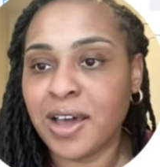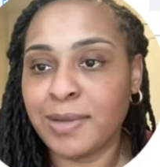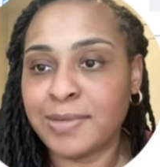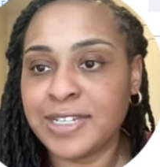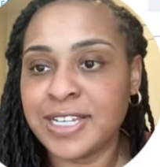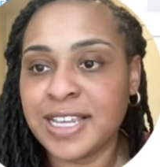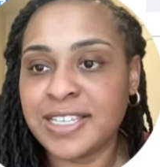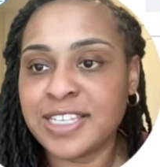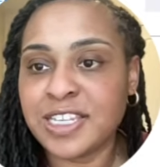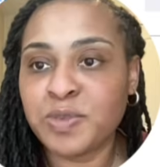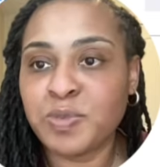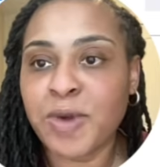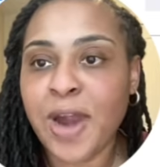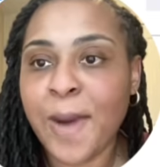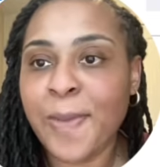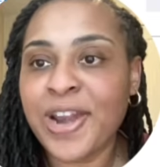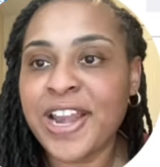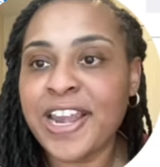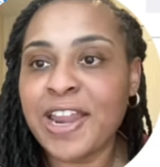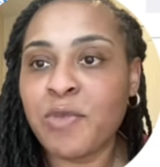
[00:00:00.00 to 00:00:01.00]
Does this
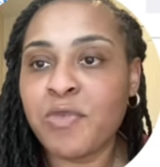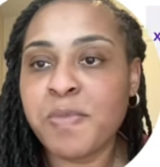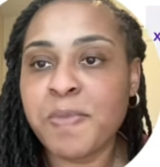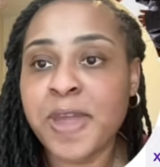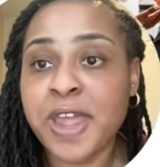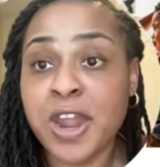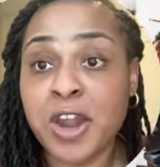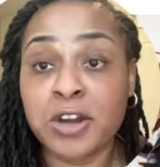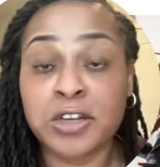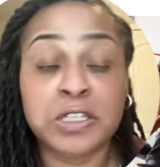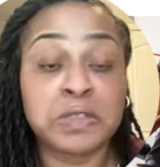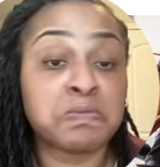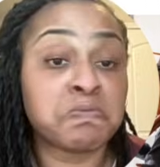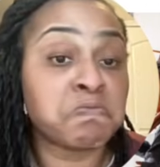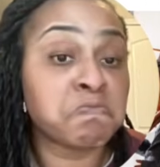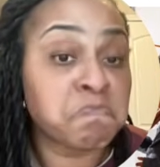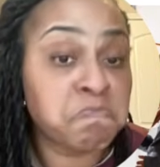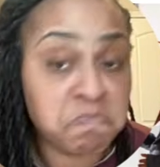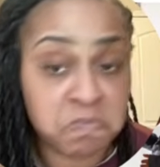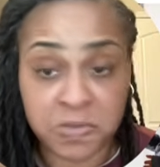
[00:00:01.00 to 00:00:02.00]
property need repairs?
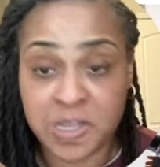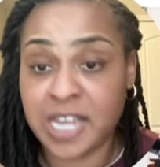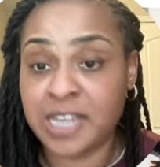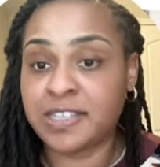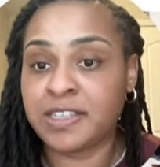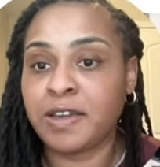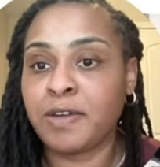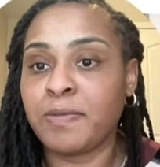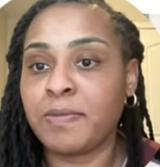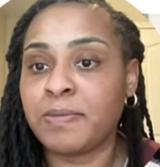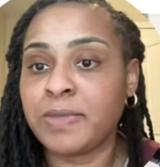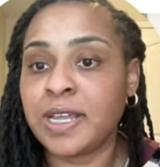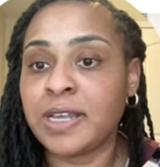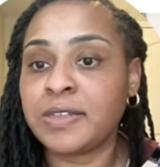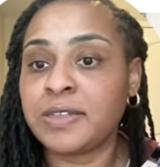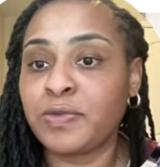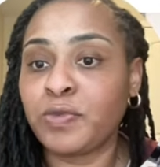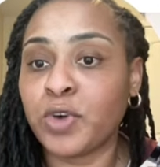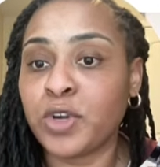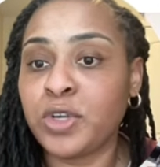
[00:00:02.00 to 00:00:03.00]

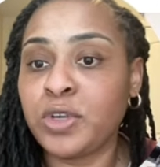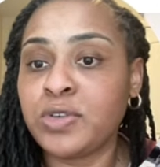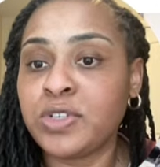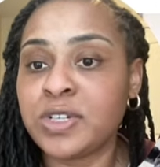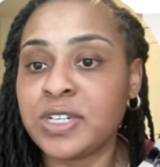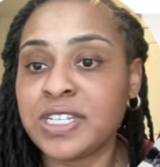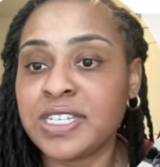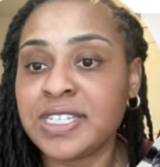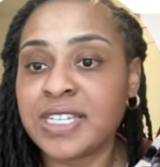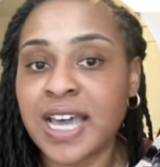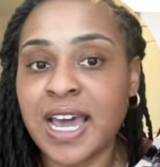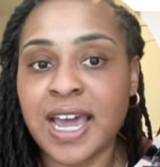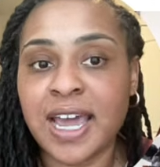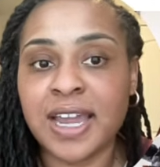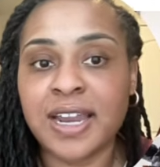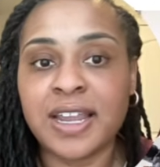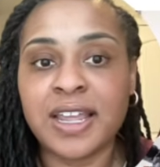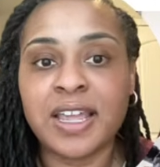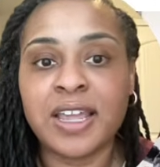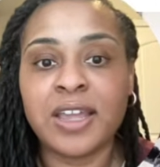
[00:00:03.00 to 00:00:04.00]
That's for you to
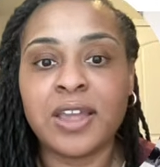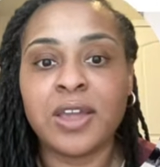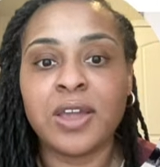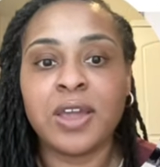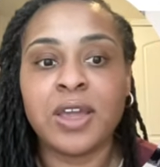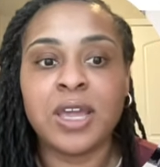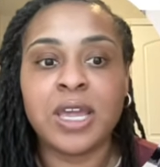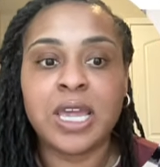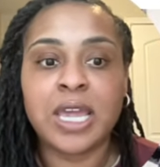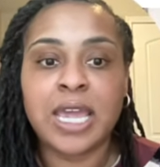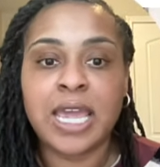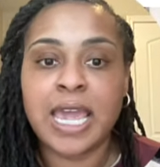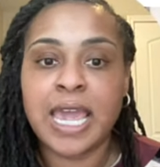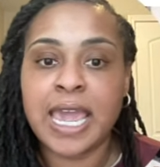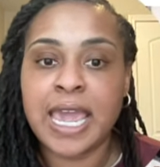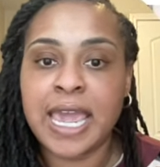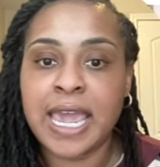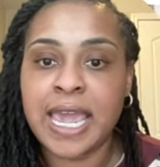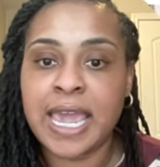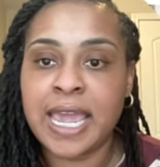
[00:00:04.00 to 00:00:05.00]
decide.
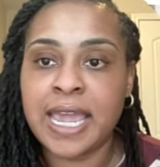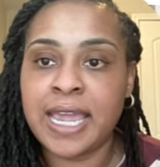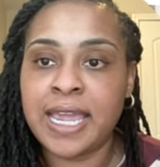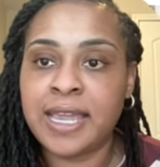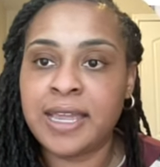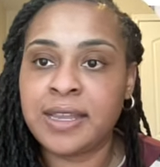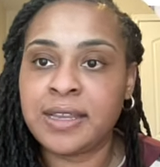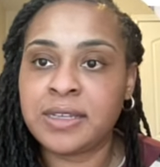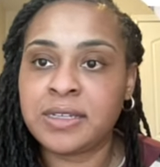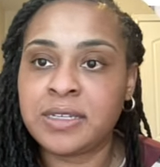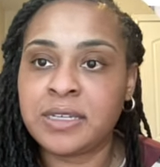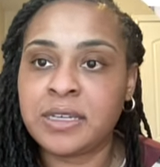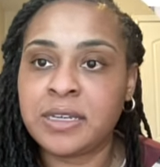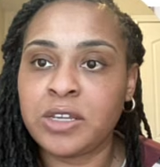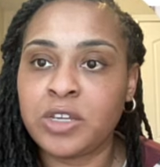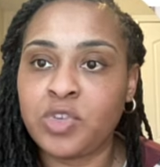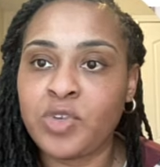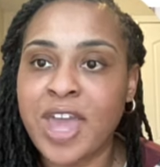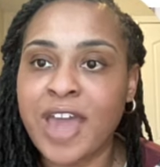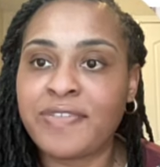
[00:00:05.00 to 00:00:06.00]
And
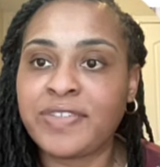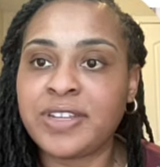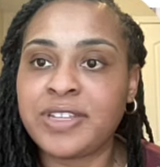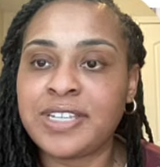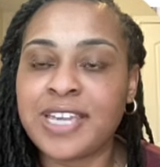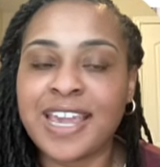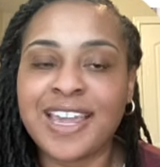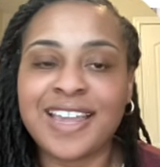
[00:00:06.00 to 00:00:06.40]
you have to take